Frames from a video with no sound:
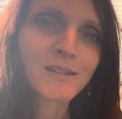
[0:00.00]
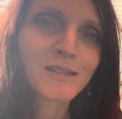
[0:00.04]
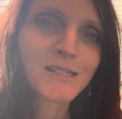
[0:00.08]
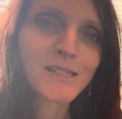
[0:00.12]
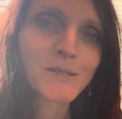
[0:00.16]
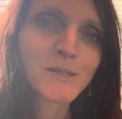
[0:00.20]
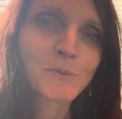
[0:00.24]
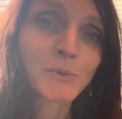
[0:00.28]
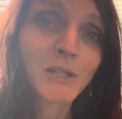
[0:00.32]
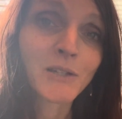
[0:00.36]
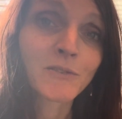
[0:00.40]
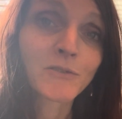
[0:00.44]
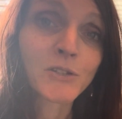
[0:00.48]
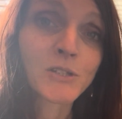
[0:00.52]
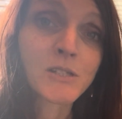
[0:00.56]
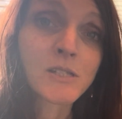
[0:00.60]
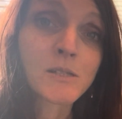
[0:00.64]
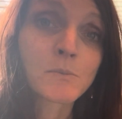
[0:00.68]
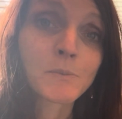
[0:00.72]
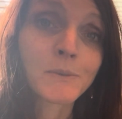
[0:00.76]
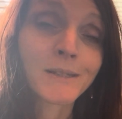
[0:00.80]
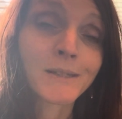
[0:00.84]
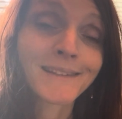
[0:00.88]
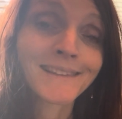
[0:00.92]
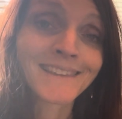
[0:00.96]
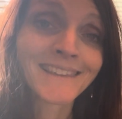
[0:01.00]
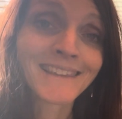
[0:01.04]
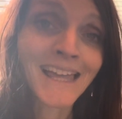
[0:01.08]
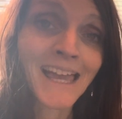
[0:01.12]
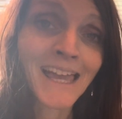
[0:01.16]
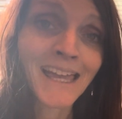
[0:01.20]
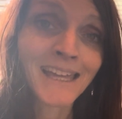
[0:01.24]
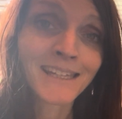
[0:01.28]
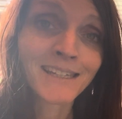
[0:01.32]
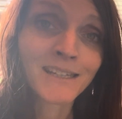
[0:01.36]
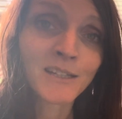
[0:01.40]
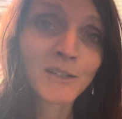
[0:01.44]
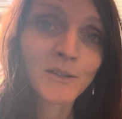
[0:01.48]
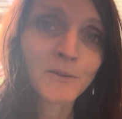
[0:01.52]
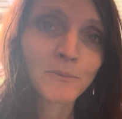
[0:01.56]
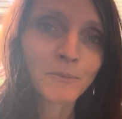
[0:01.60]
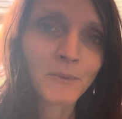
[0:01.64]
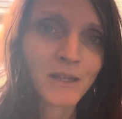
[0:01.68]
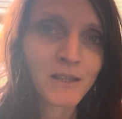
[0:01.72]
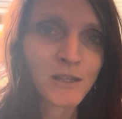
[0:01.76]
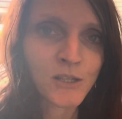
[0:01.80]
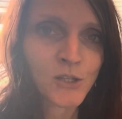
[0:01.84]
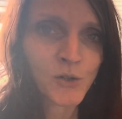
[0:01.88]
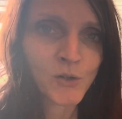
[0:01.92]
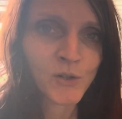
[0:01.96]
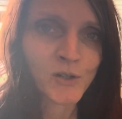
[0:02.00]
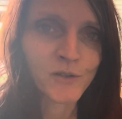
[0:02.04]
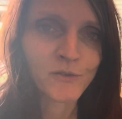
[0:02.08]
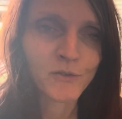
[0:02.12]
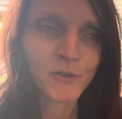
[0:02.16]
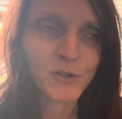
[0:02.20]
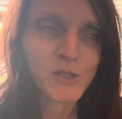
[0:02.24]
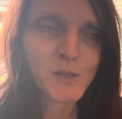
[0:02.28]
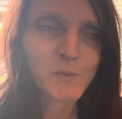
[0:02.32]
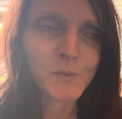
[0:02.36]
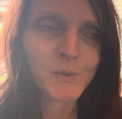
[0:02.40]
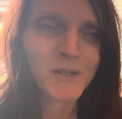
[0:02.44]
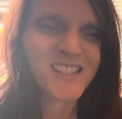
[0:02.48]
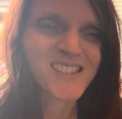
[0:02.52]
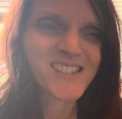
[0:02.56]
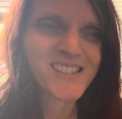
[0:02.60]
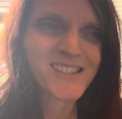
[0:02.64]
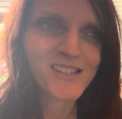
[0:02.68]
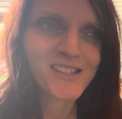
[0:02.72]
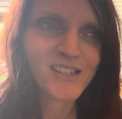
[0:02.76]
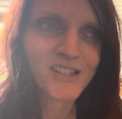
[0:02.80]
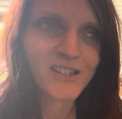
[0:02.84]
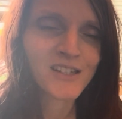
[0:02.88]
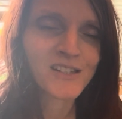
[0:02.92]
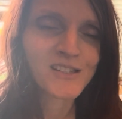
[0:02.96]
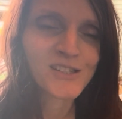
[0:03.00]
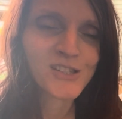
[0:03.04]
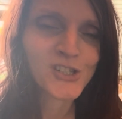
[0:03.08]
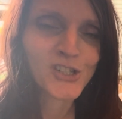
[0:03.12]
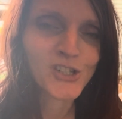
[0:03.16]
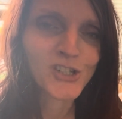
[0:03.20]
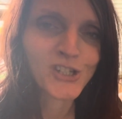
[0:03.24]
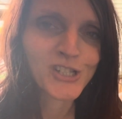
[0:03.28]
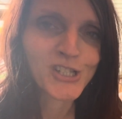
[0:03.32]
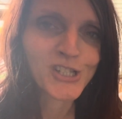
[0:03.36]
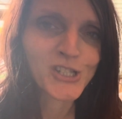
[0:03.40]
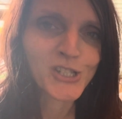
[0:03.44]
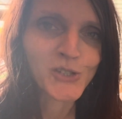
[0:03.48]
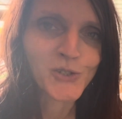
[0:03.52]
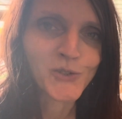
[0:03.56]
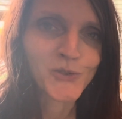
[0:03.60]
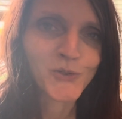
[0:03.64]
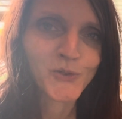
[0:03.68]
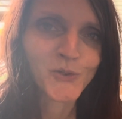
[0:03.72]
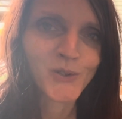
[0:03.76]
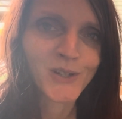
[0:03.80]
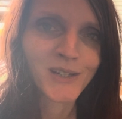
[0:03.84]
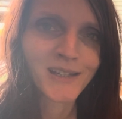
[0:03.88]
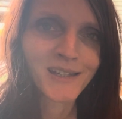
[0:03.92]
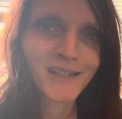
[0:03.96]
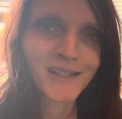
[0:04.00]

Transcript: to be able to be led by the universe, but it's, it's good to